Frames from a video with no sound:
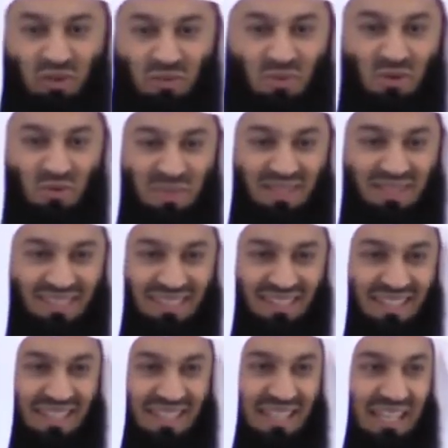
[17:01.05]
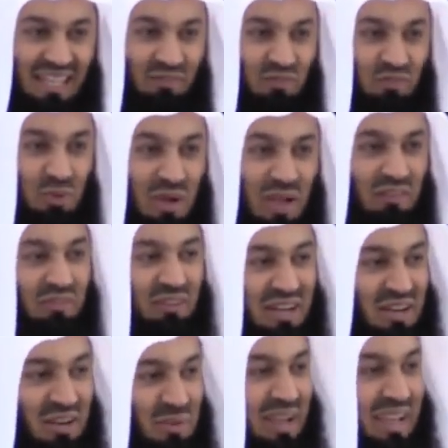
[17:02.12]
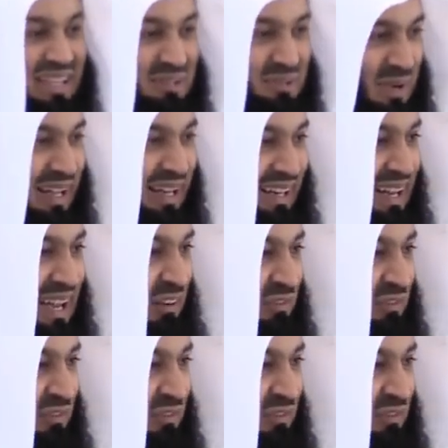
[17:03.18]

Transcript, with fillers: a moment, if you have run away as well